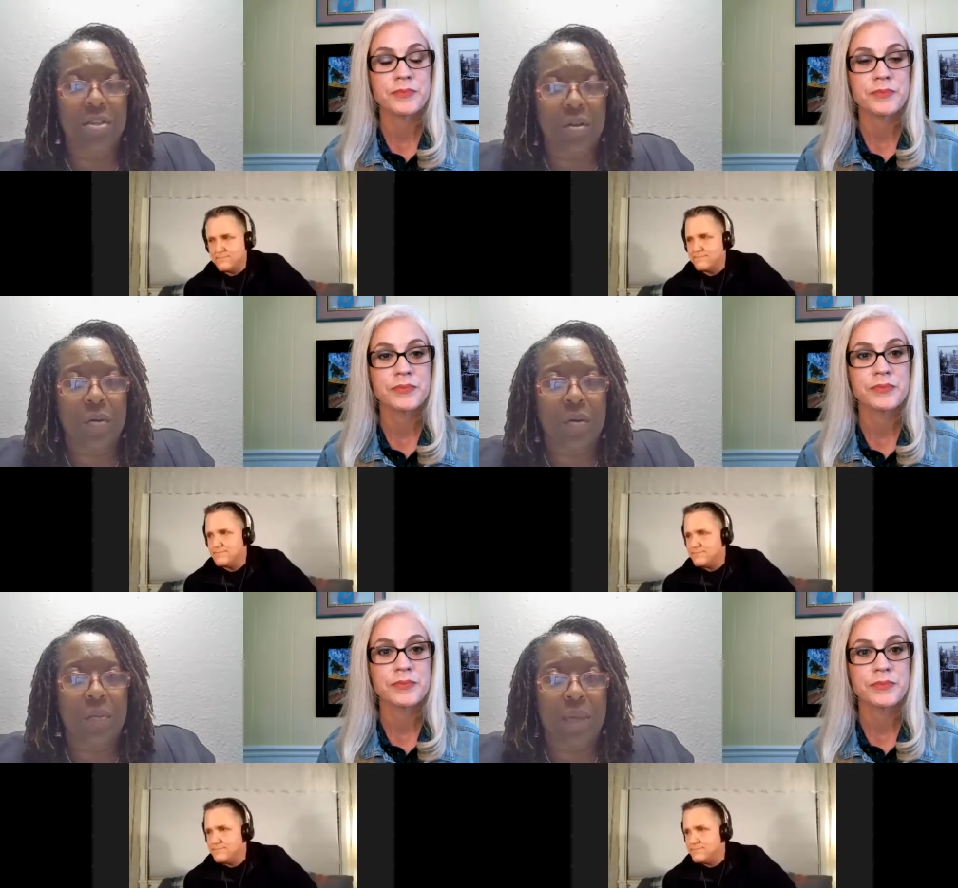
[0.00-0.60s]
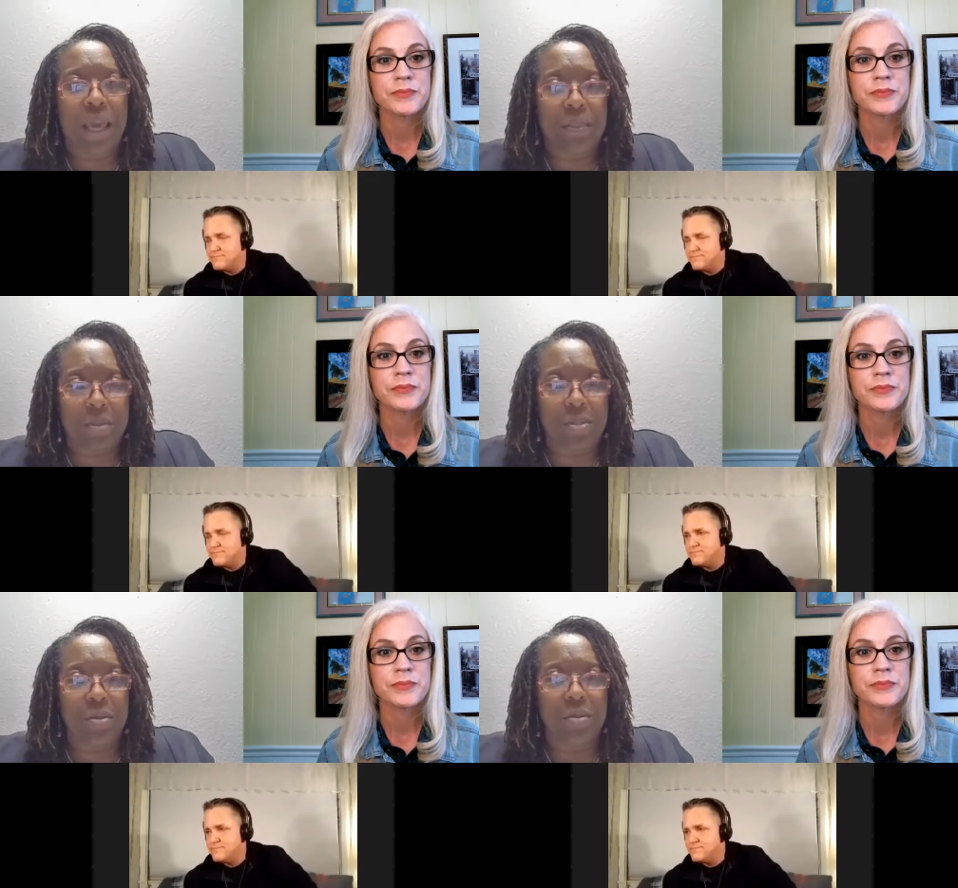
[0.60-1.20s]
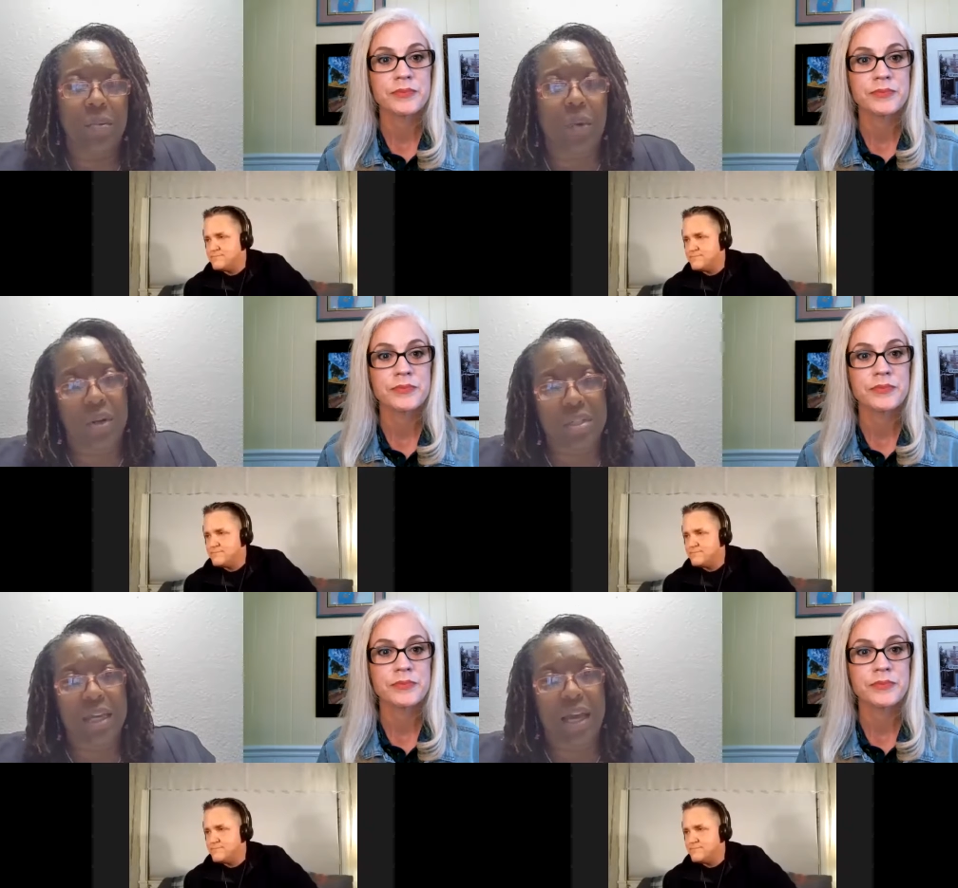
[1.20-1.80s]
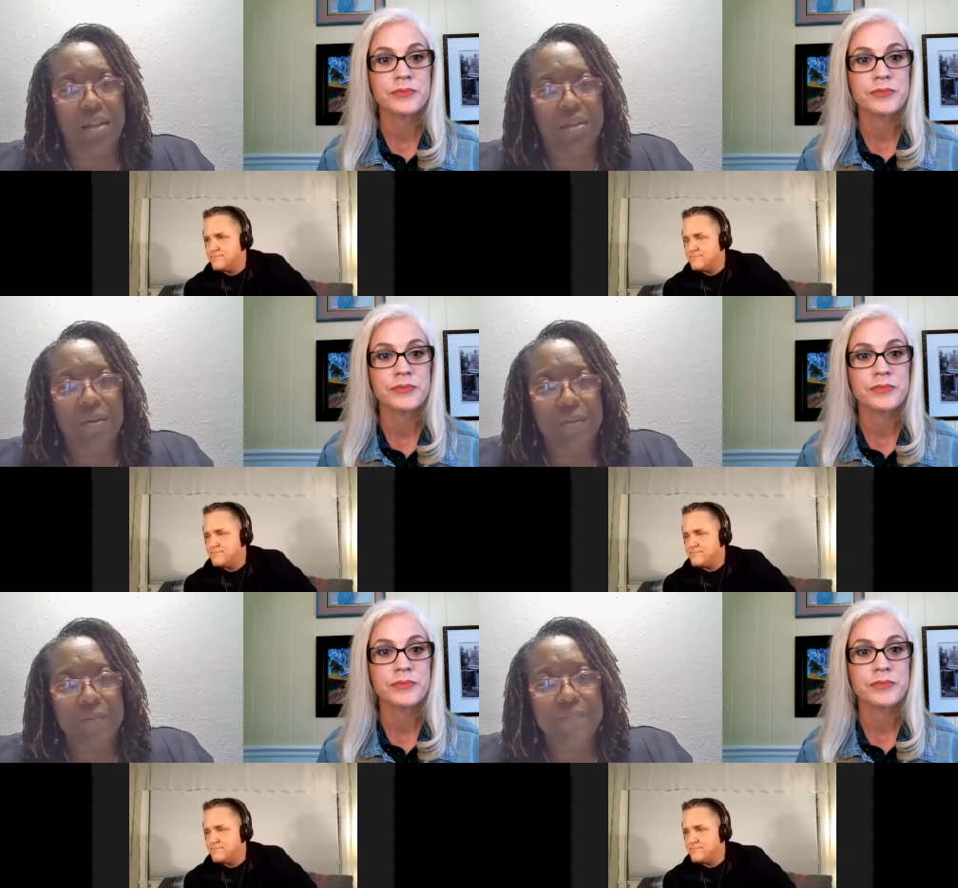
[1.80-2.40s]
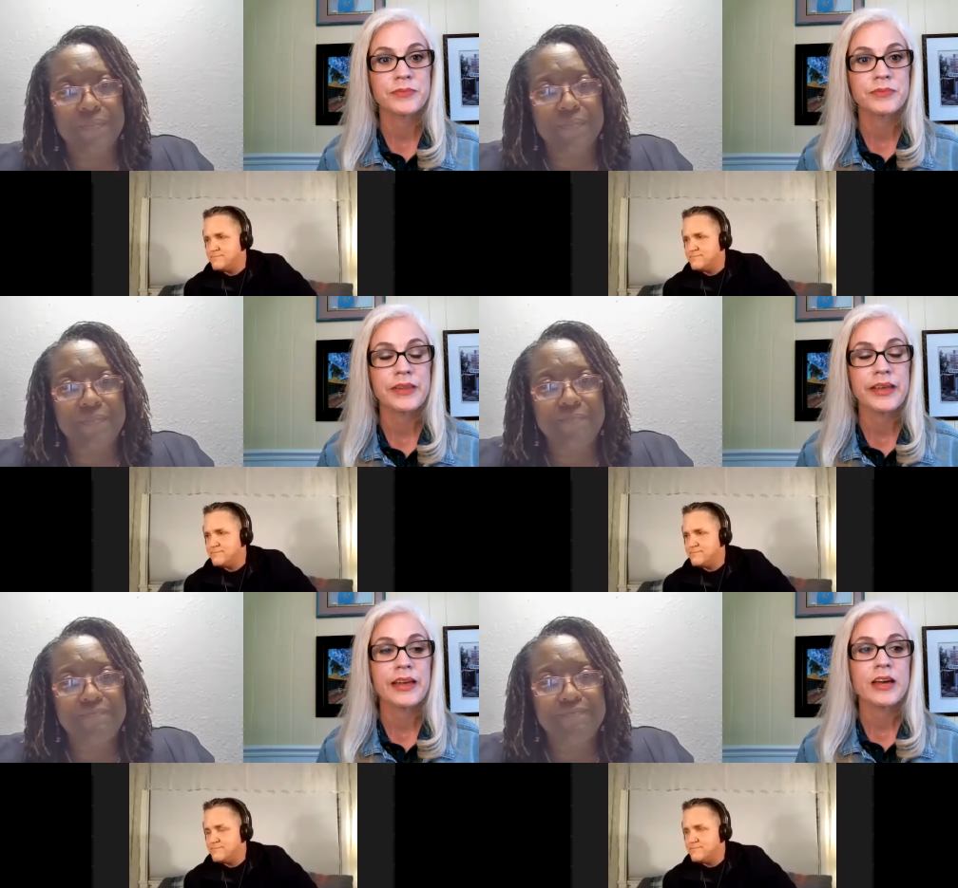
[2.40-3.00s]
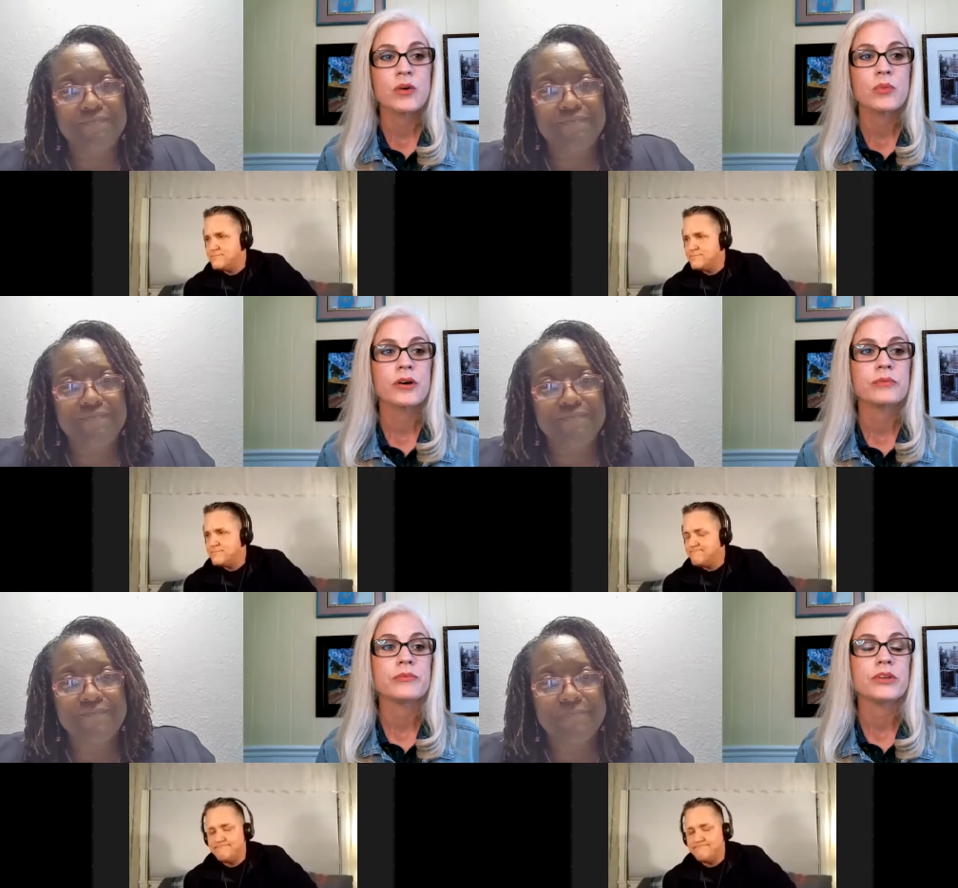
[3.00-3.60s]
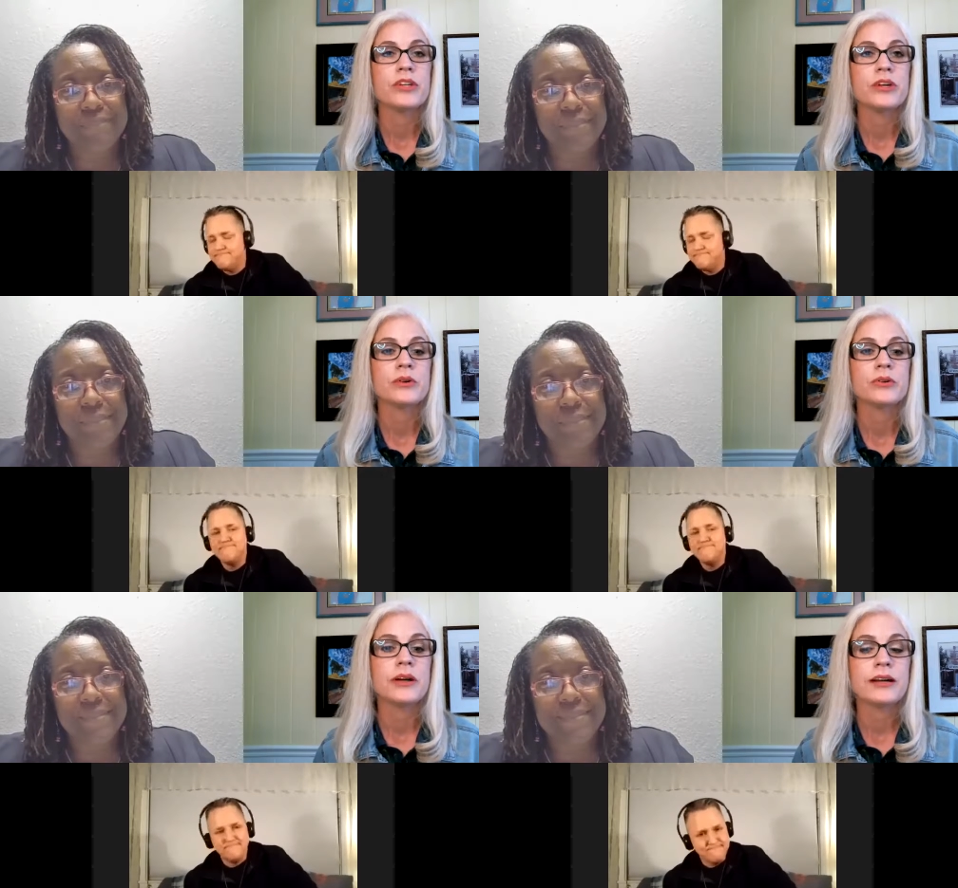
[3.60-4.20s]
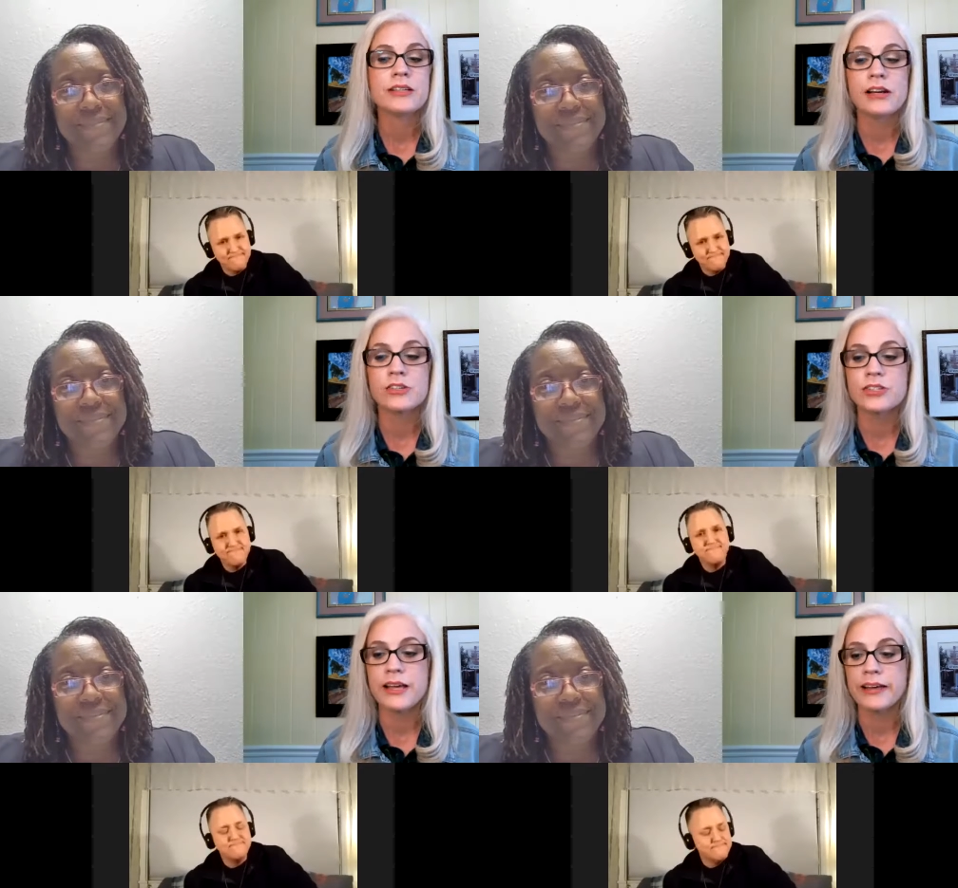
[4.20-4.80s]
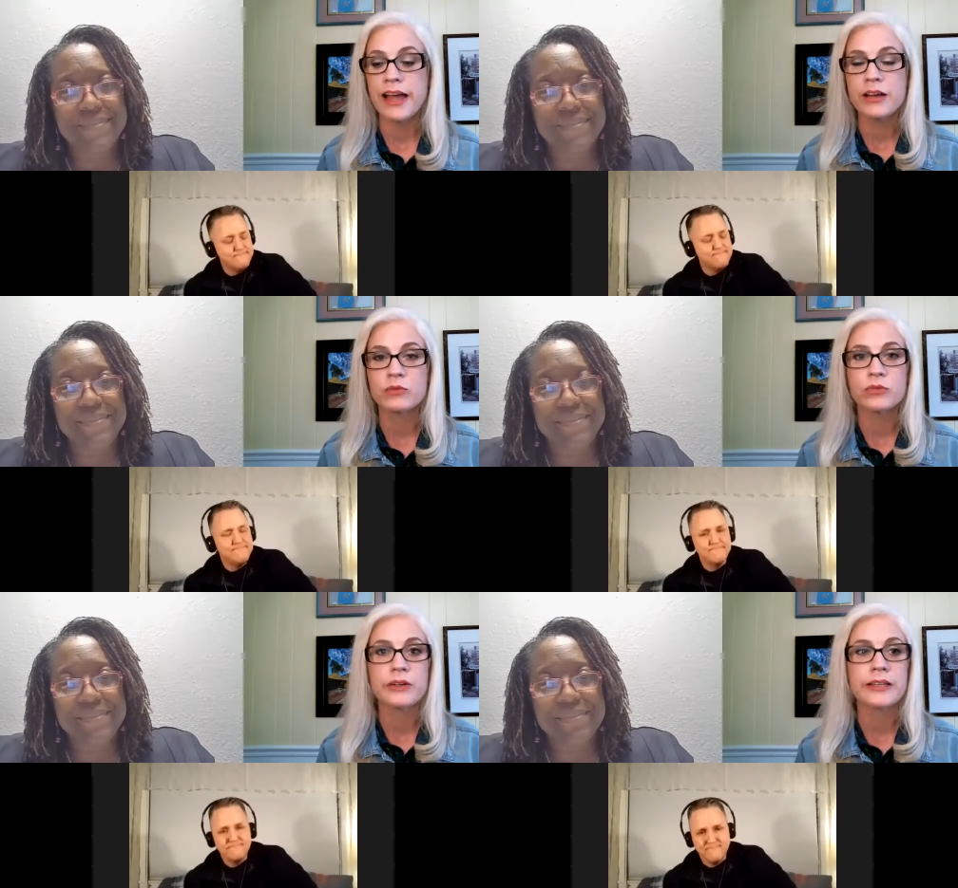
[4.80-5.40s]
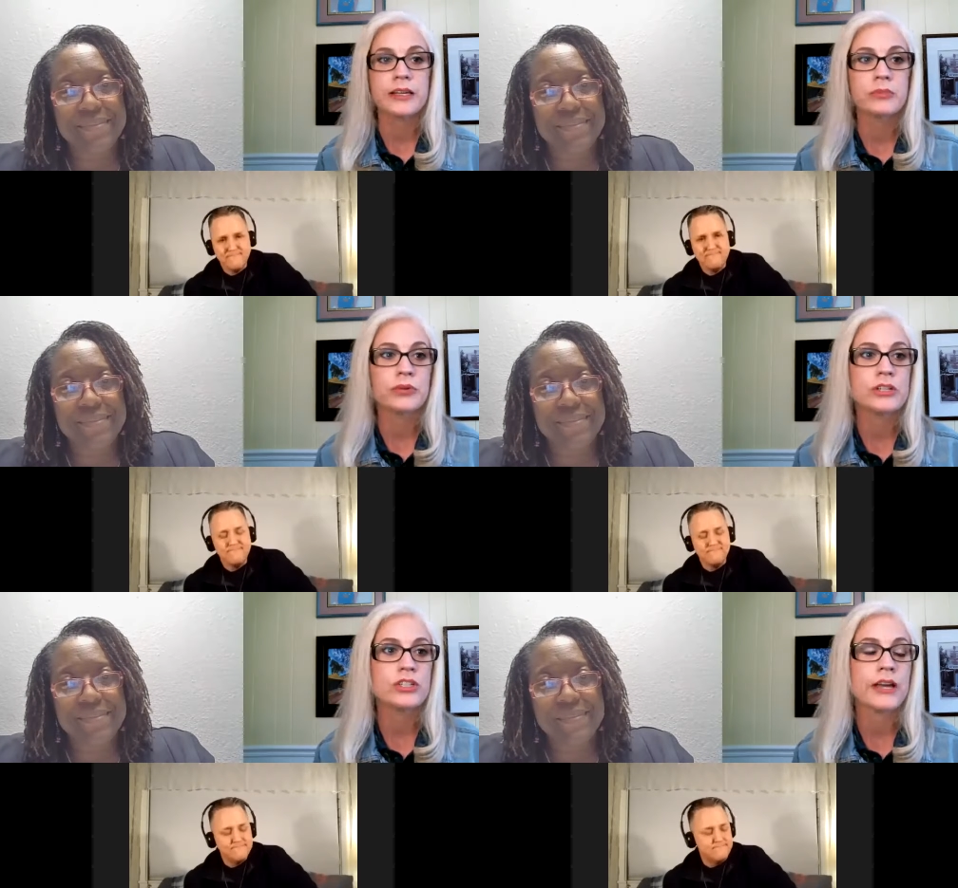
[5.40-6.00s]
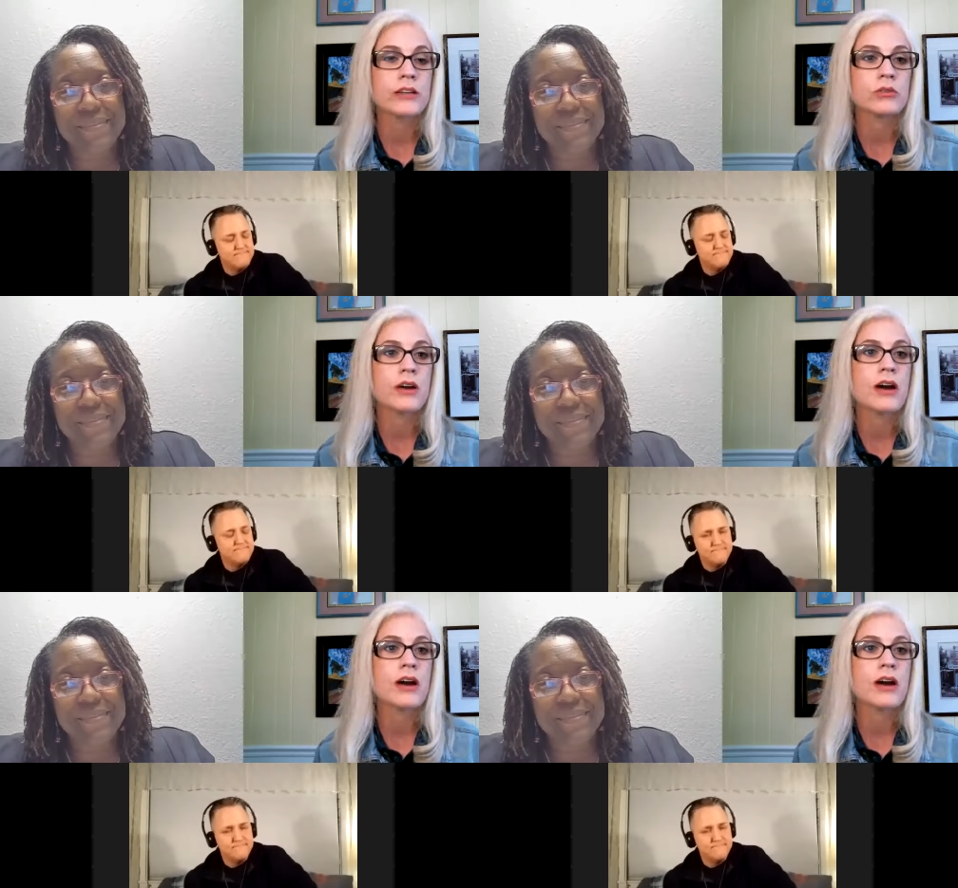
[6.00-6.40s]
Speaker 1: to be able to work together.
Speaker 2: Well, you know, Dr. Sallie, I really appreciate you